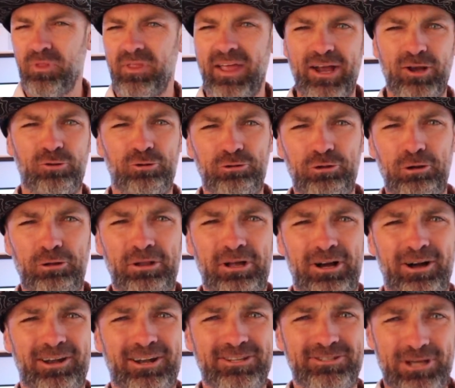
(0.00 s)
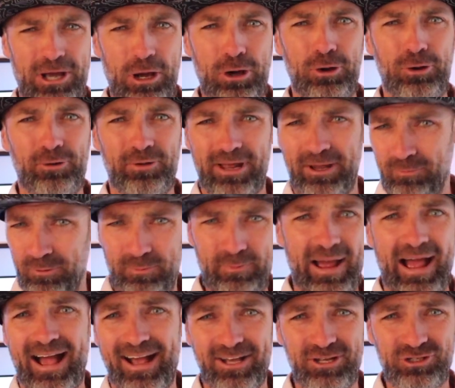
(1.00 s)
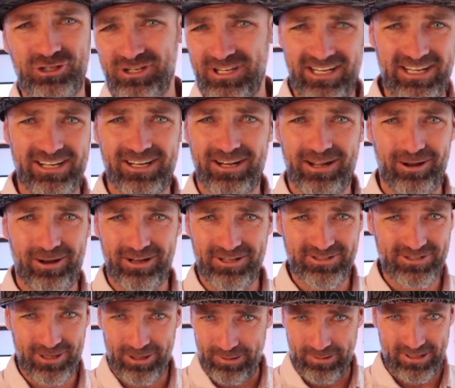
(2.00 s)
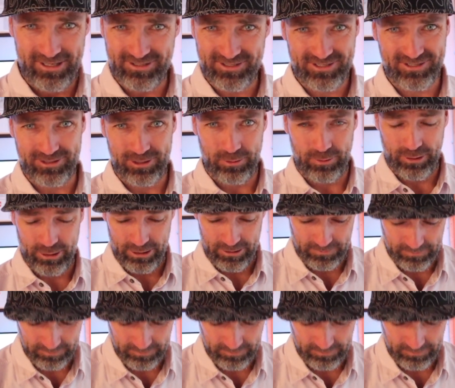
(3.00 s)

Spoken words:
That granola on its own, I would package and eat it on its own. It's so good.